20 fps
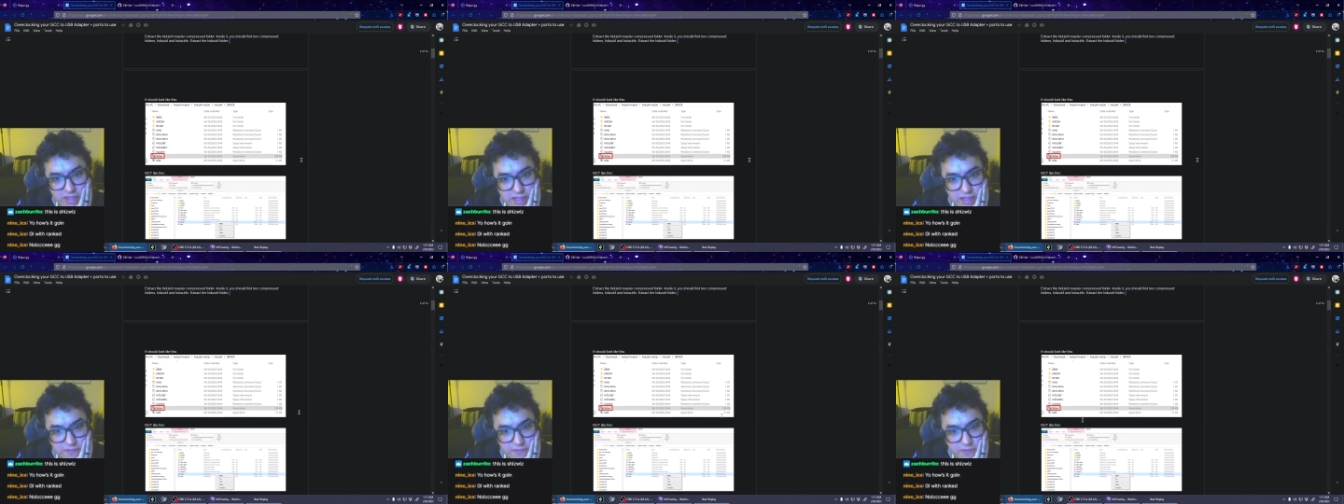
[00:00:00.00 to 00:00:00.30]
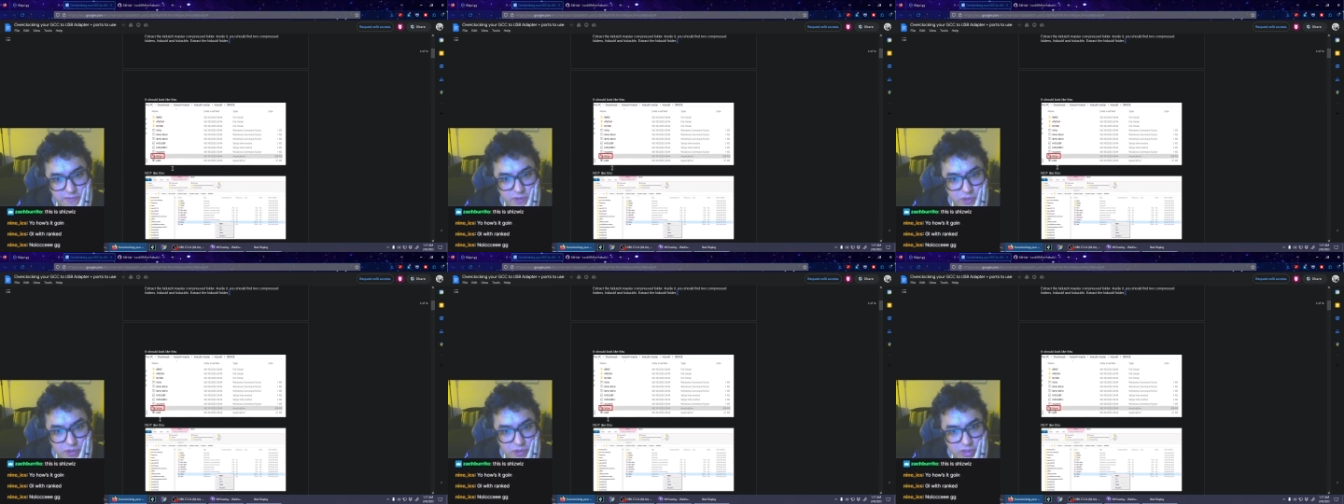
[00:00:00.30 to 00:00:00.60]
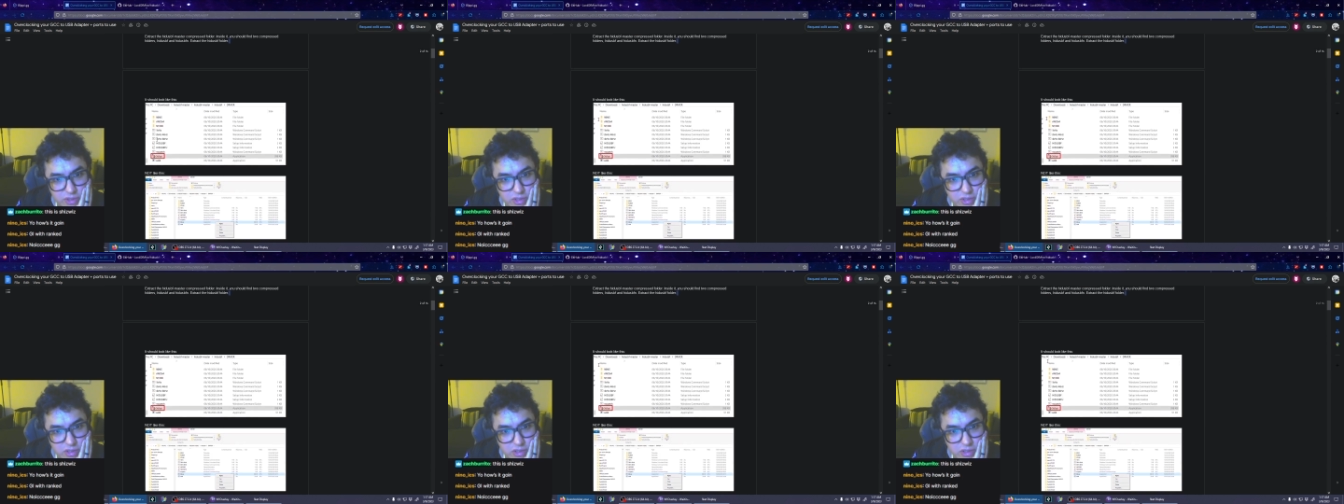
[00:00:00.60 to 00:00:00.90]
that
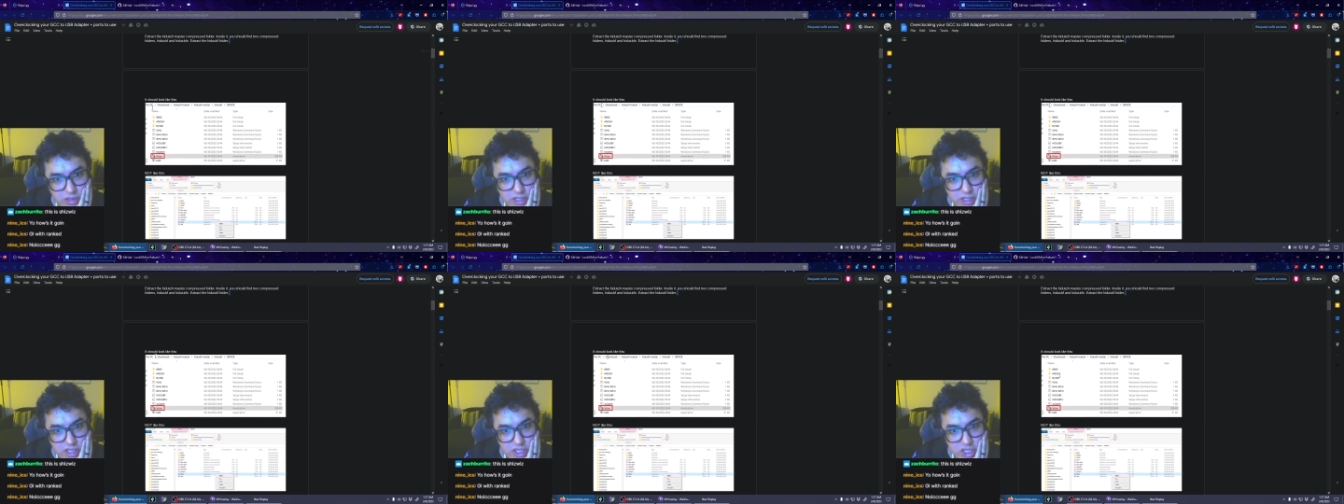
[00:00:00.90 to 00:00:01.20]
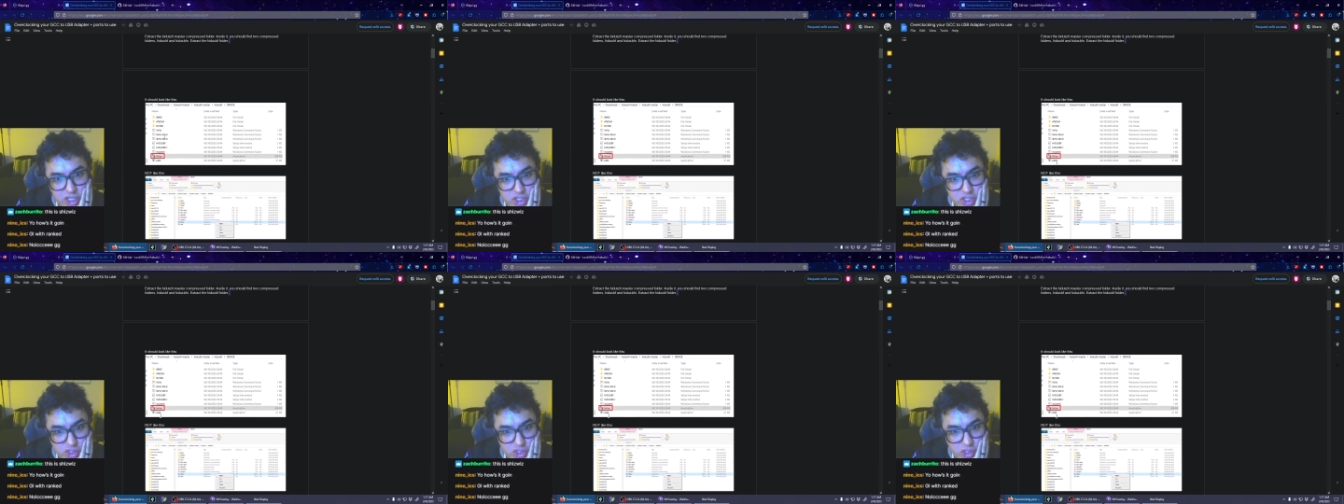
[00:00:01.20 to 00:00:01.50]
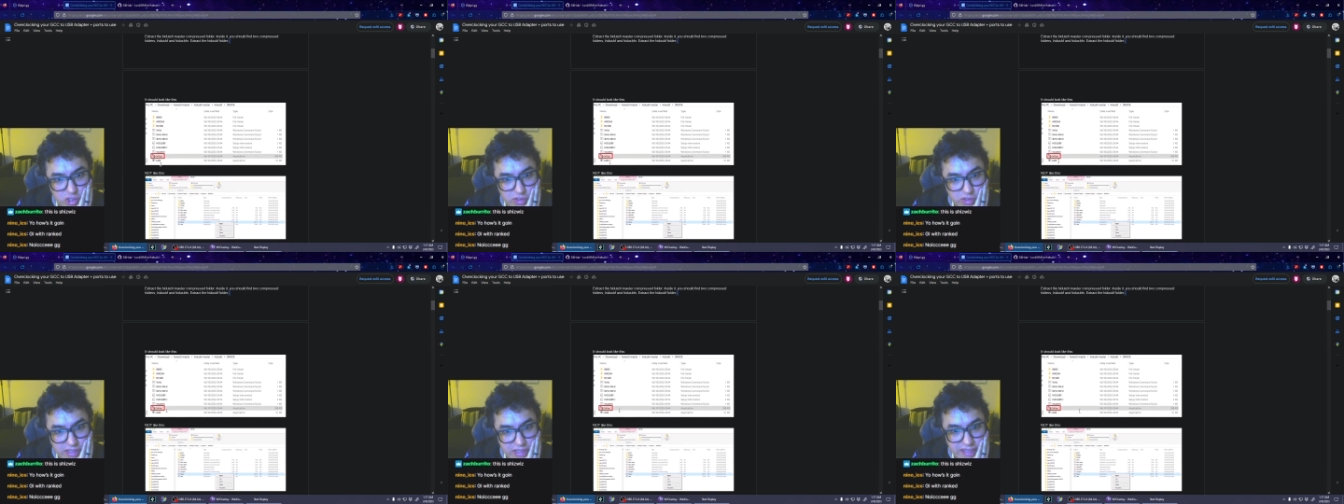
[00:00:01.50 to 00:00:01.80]
folder. It should
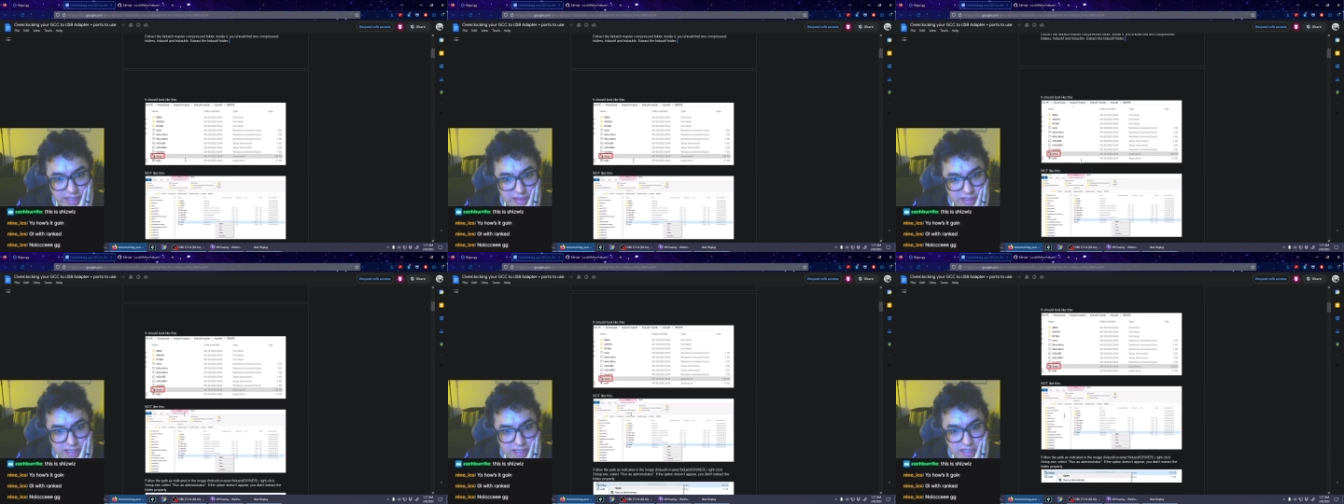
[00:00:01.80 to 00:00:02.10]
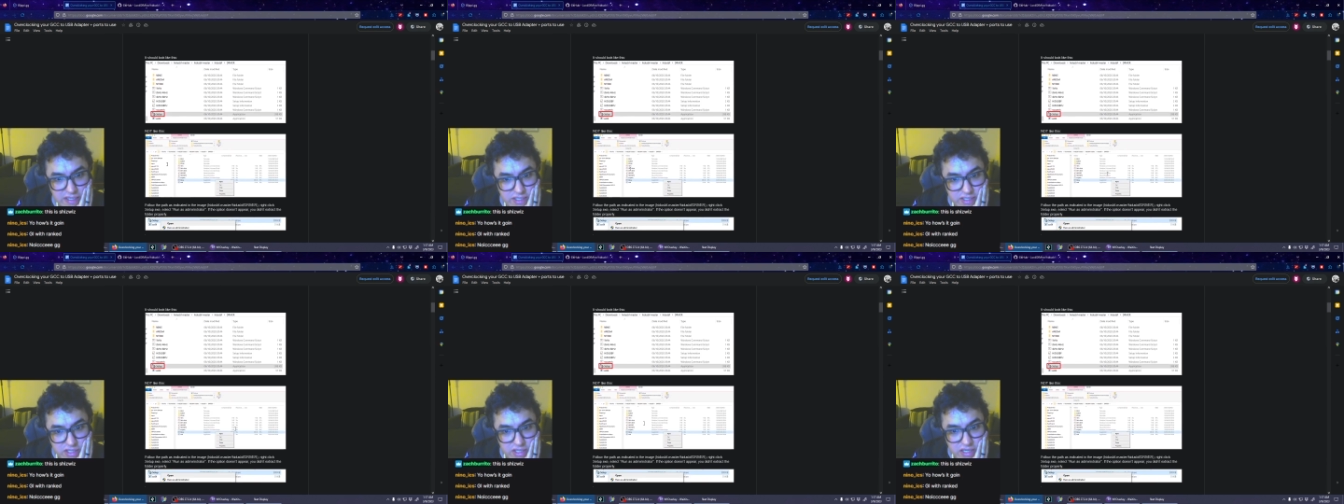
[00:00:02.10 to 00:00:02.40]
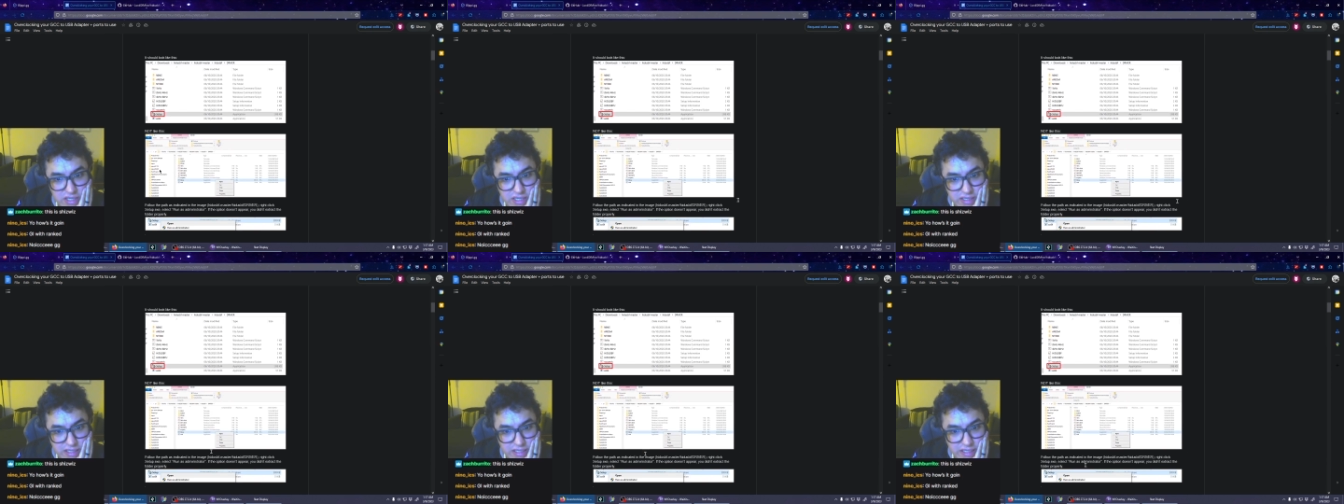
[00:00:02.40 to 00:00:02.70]
look like this,
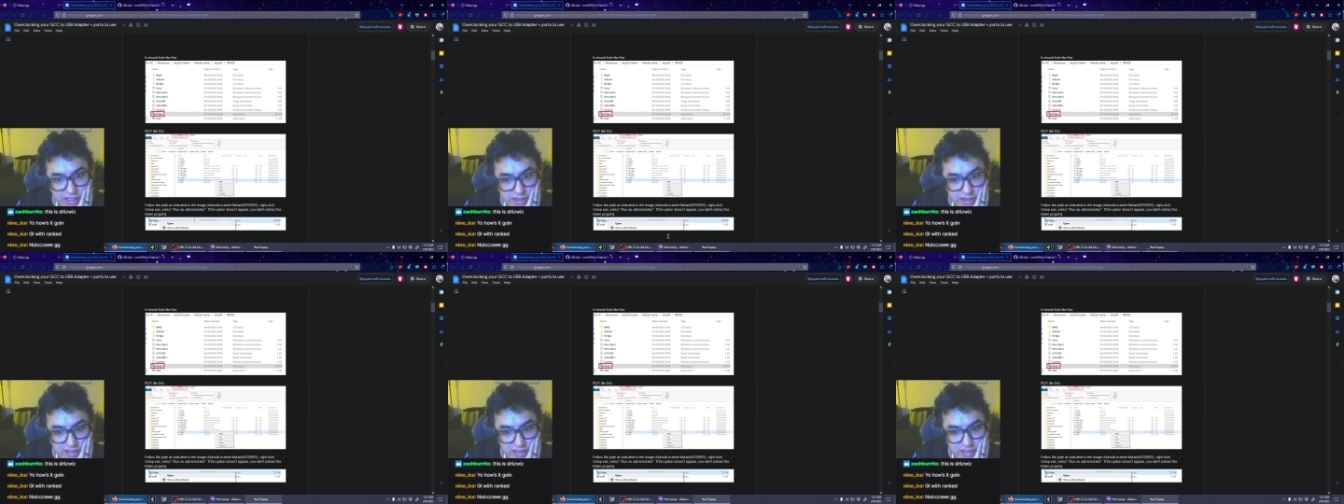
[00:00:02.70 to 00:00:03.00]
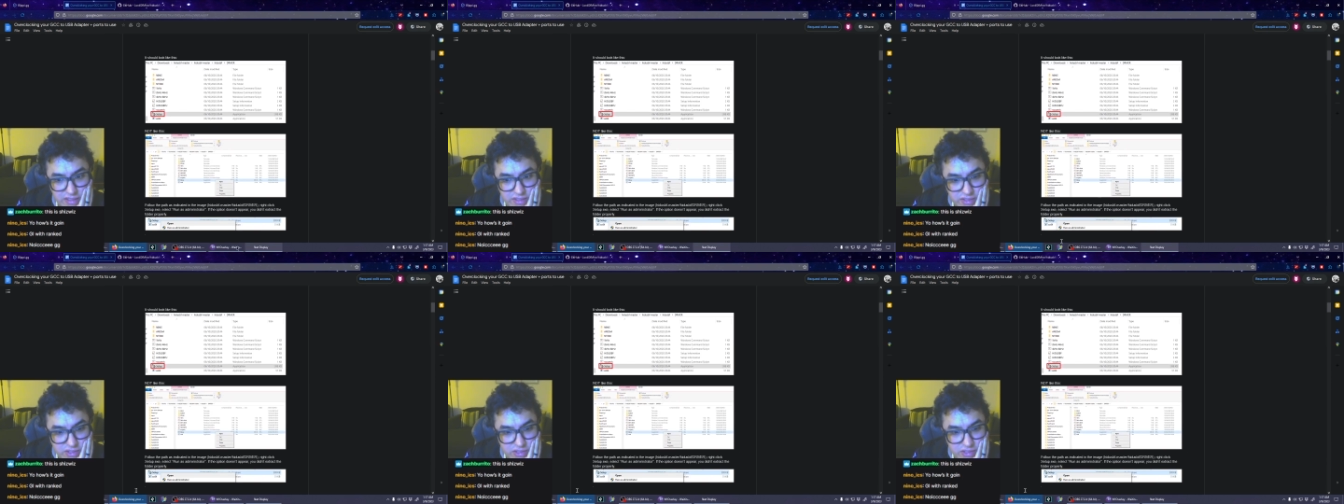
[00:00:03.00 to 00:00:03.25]
not like this.